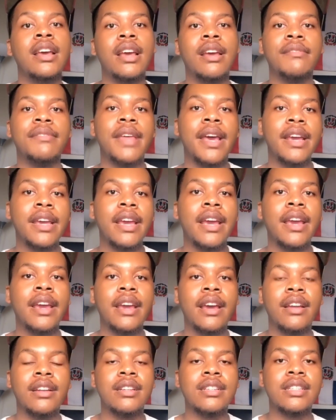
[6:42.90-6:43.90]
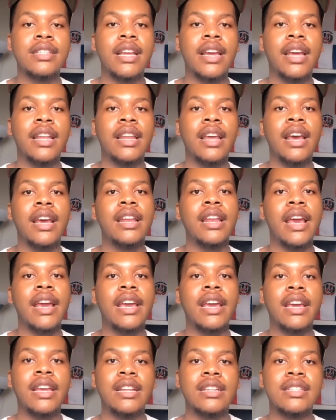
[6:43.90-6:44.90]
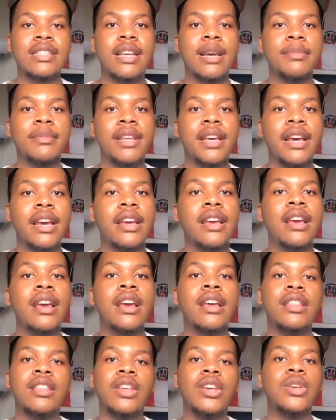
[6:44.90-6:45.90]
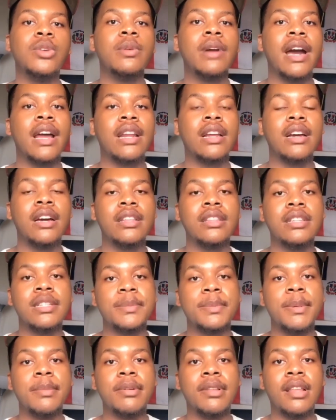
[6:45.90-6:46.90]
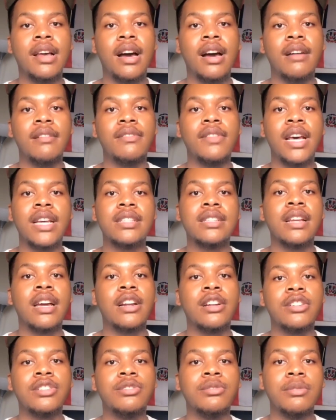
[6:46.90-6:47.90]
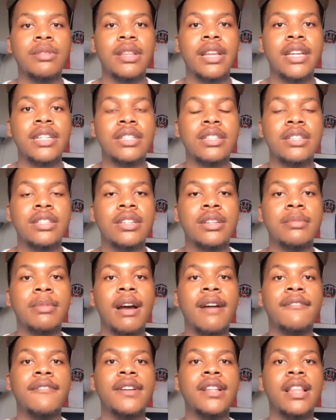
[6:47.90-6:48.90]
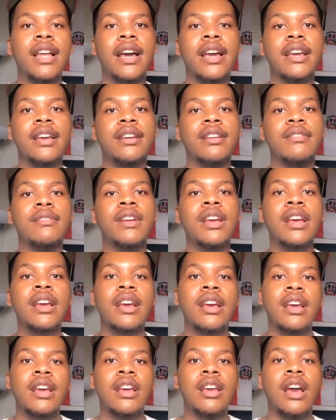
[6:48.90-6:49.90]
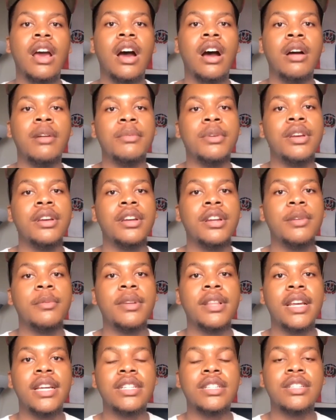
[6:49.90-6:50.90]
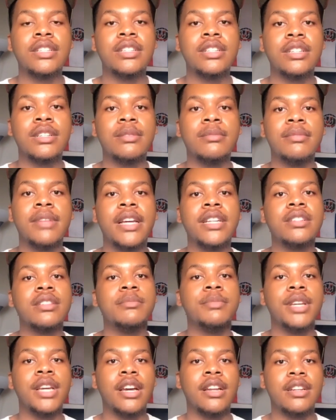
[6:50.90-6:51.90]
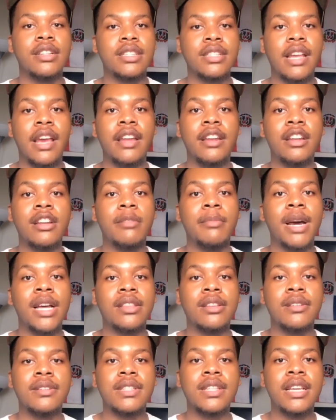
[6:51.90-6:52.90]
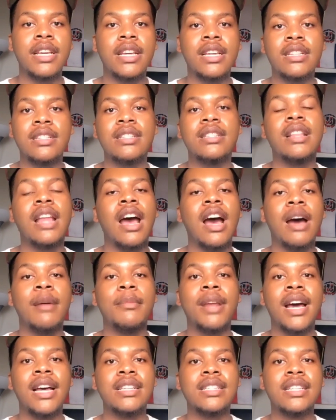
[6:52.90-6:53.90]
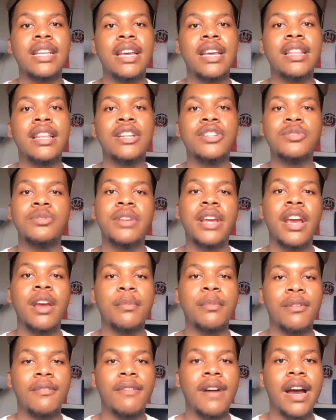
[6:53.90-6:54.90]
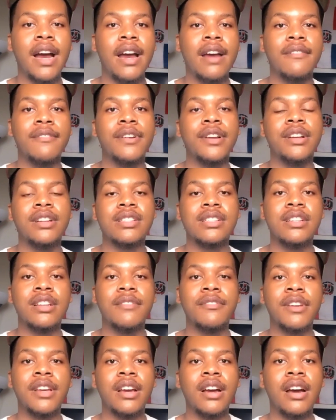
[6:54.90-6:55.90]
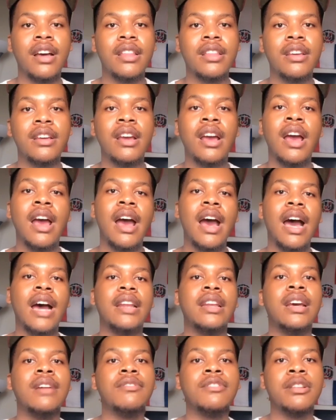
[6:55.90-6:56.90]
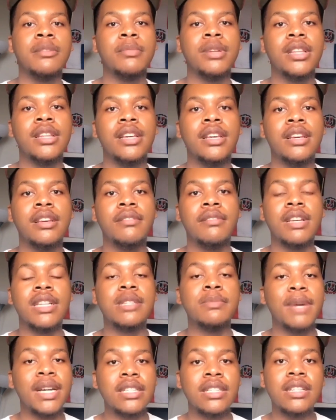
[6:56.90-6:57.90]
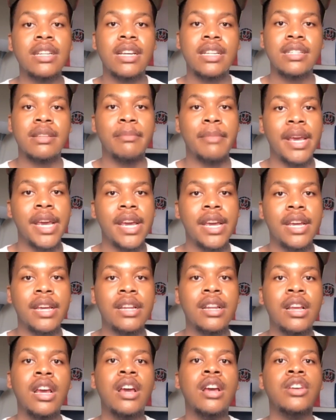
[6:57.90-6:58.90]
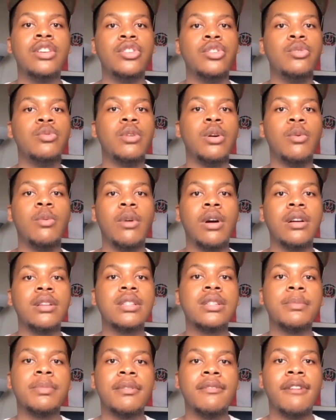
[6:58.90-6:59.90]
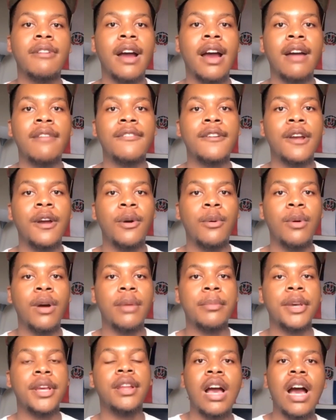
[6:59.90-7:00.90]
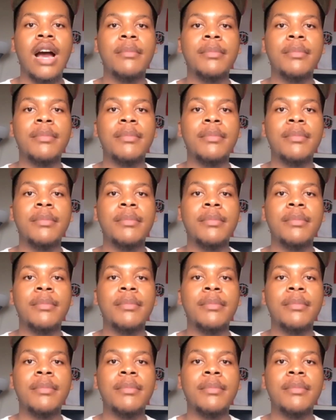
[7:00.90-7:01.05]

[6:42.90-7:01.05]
if they can't understand that and they can't accept that, then you got to cut these people off. That's not a true relationship. I feel like if you're in a relationship, they should be understanding about those things. Now, I'm not saying that you can't provide for your significant other. I definitely believe, especially as a man, you will want to provide for your woman. I